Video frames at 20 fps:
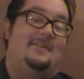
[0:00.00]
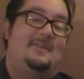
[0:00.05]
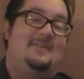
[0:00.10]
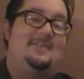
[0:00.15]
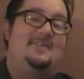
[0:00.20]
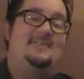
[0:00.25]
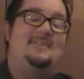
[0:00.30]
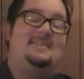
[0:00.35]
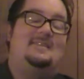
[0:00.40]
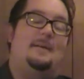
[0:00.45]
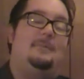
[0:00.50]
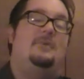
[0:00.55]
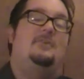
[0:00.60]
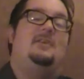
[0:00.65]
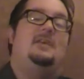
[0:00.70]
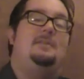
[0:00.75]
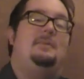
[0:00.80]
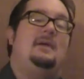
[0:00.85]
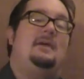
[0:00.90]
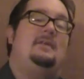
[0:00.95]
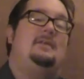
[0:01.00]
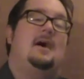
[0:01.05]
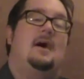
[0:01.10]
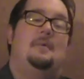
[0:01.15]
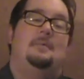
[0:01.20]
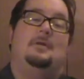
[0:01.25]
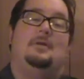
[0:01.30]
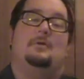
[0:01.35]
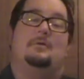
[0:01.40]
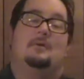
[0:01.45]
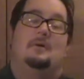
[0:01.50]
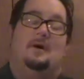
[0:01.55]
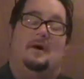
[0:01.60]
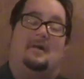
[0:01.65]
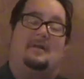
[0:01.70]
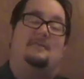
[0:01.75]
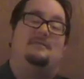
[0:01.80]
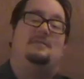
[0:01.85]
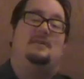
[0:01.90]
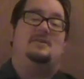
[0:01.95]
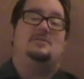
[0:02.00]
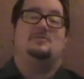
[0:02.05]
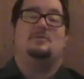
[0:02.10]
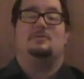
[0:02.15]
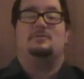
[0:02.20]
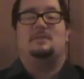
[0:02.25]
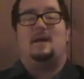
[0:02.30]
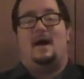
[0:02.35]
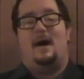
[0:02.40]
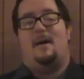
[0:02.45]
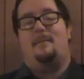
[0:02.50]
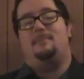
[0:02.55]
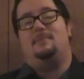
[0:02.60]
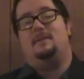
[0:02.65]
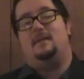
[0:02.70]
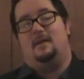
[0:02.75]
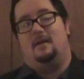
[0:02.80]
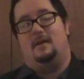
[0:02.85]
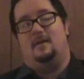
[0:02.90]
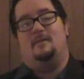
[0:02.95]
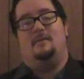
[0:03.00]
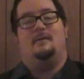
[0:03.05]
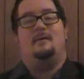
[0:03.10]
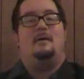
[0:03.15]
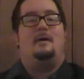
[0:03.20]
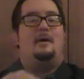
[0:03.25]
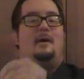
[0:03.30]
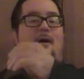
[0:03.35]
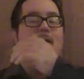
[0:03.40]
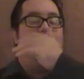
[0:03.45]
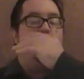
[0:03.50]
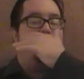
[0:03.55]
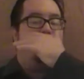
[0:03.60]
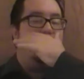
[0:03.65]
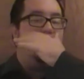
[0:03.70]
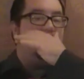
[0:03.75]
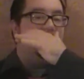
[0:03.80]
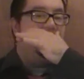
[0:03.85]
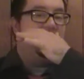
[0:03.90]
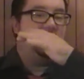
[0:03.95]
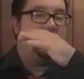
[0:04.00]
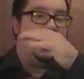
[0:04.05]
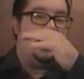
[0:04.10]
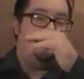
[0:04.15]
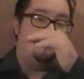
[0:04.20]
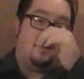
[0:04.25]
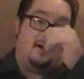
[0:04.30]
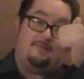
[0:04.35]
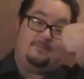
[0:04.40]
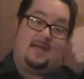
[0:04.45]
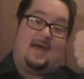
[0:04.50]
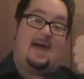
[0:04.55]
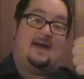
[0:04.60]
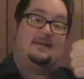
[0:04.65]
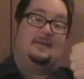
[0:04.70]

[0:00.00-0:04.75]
This is the WCPW unofficial top 10 where I do the top five tag